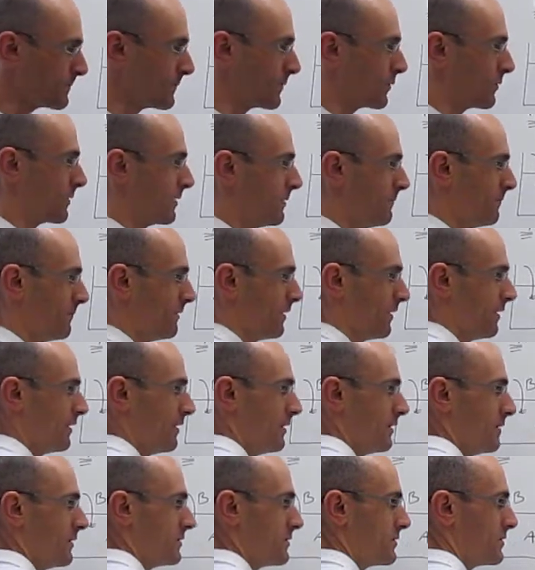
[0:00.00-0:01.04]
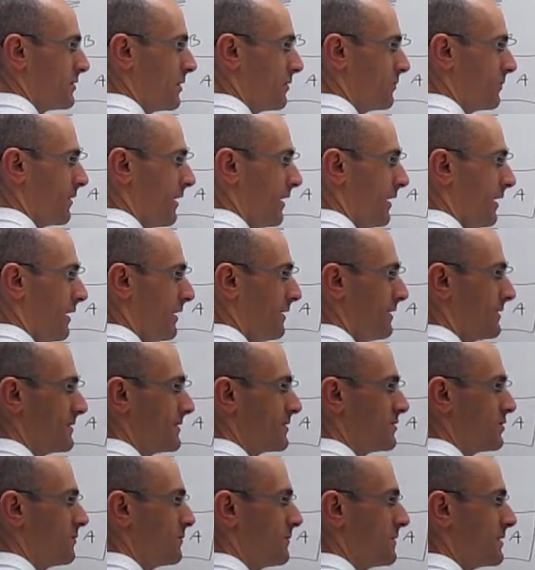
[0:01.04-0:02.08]
okay? So uh, let's
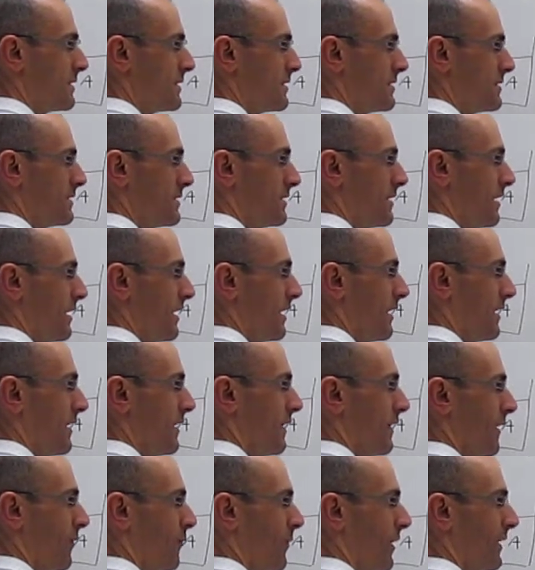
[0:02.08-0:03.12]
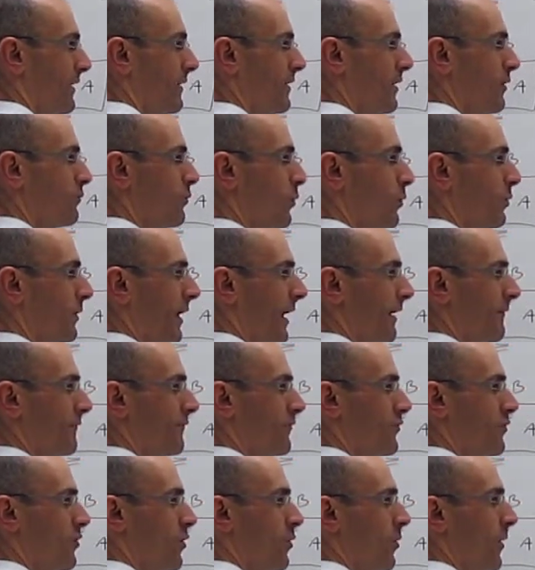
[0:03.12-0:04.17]
assume that uh, right here we will have
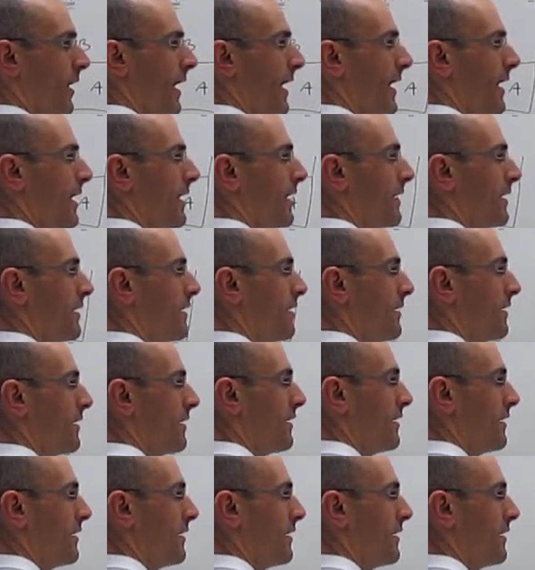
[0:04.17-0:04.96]
no A,